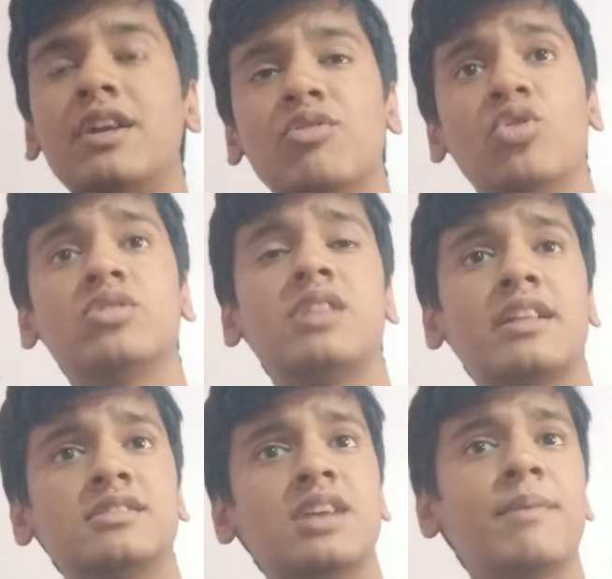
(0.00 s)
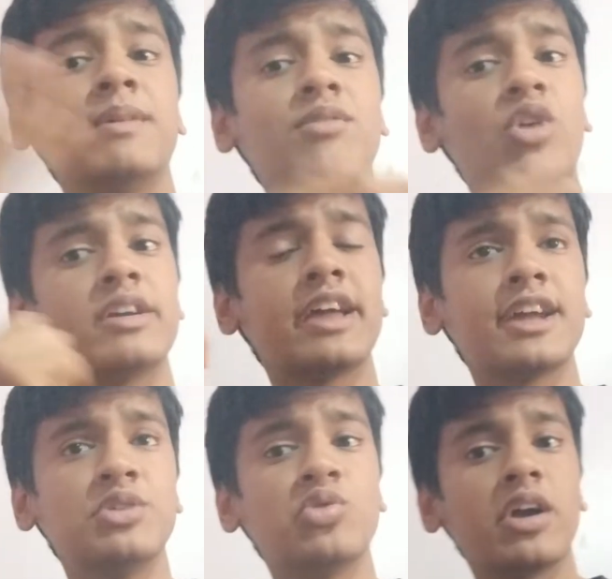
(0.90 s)
was like this happened, what I
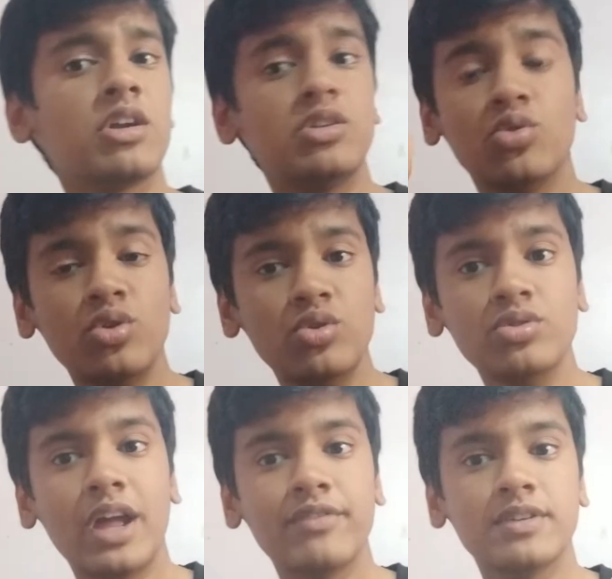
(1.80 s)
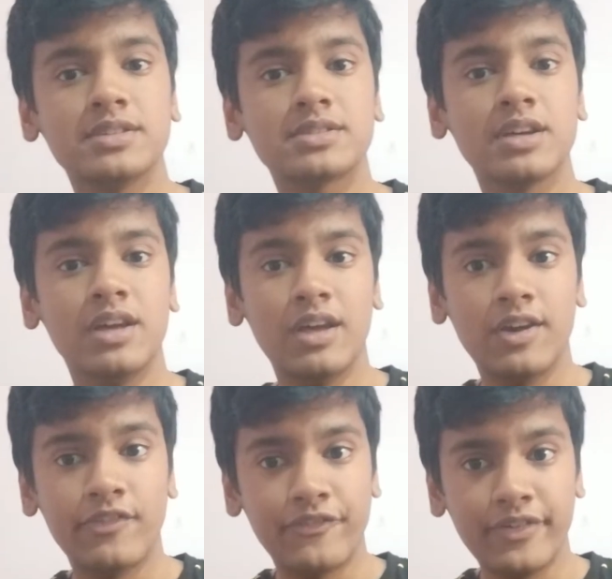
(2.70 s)
can do. Don't do that first.
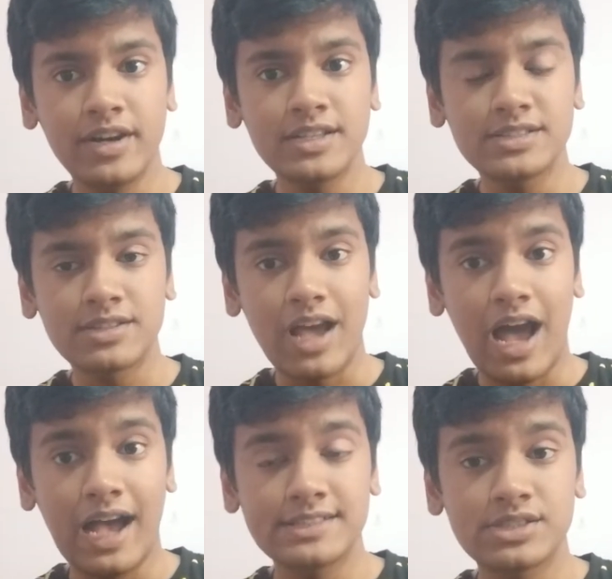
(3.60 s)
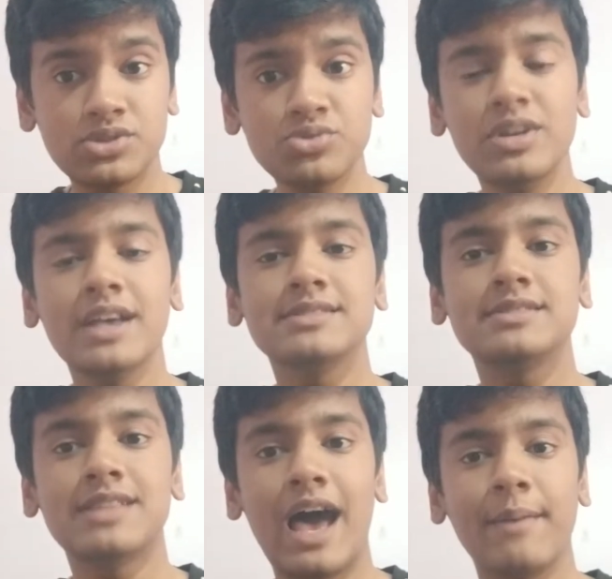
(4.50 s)
First, as soon as
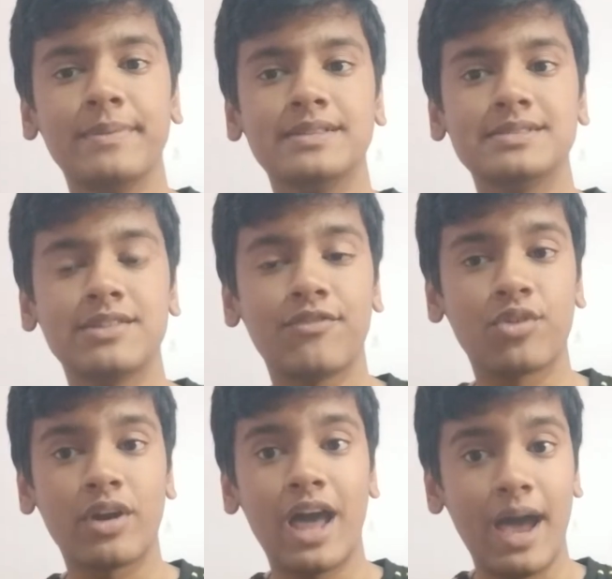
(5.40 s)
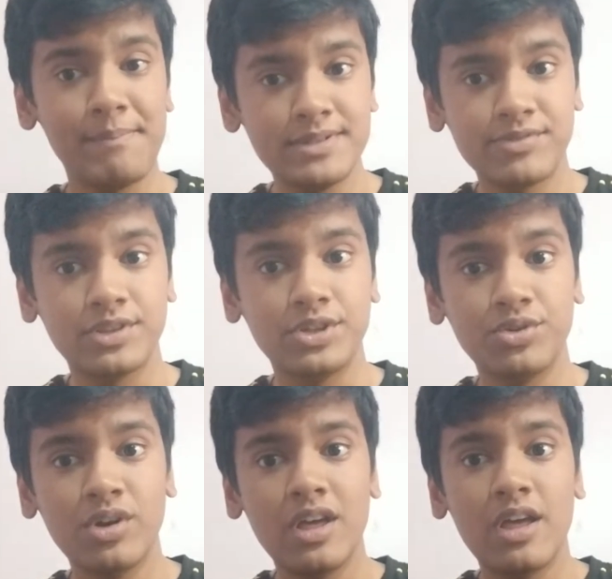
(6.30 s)
this happens, the fraud happens with
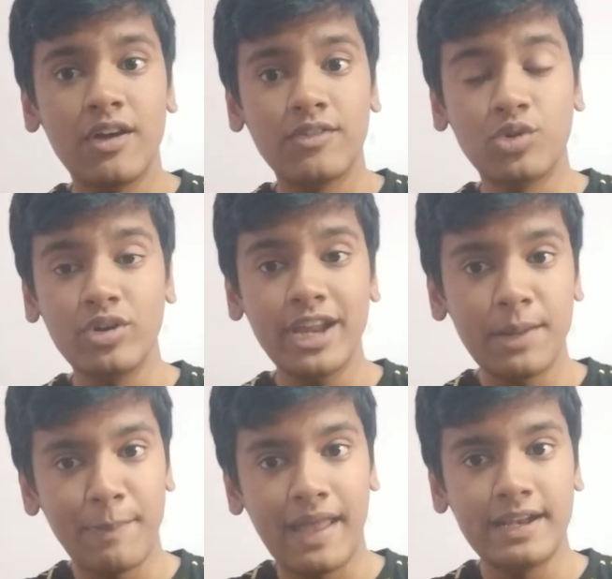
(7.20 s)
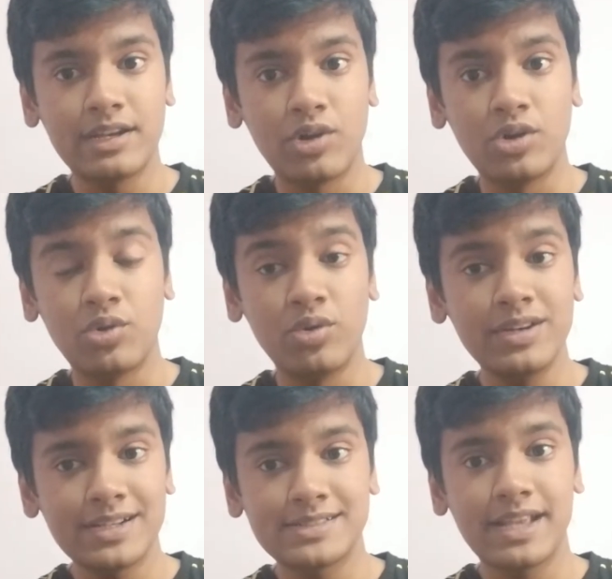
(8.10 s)
you, don't get panicked out,
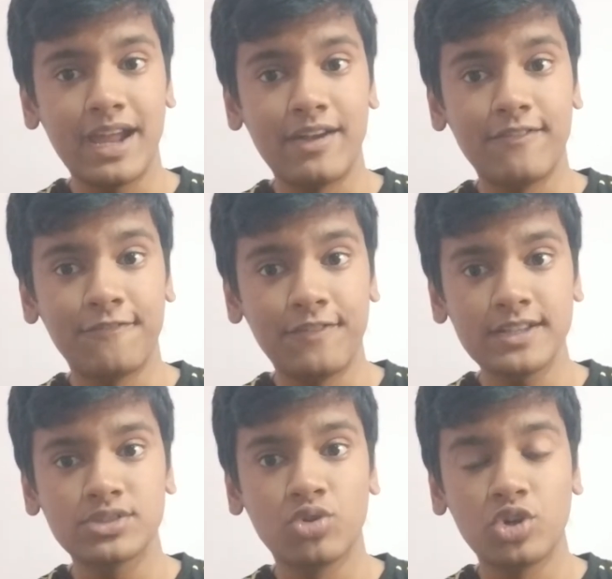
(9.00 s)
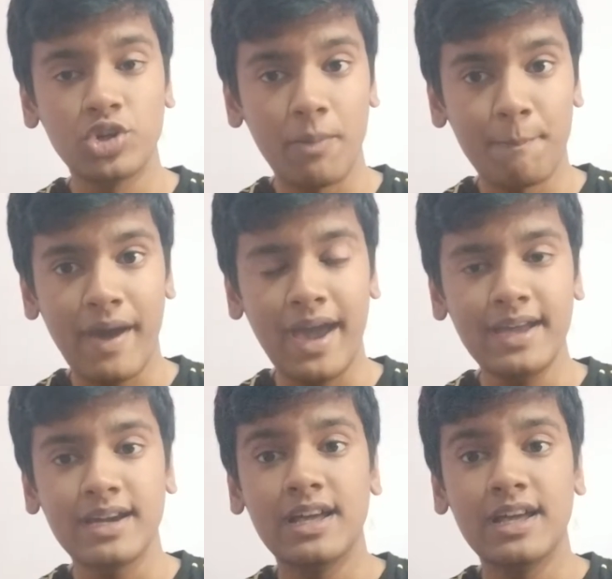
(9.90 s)
don't get scared. First go to your bank,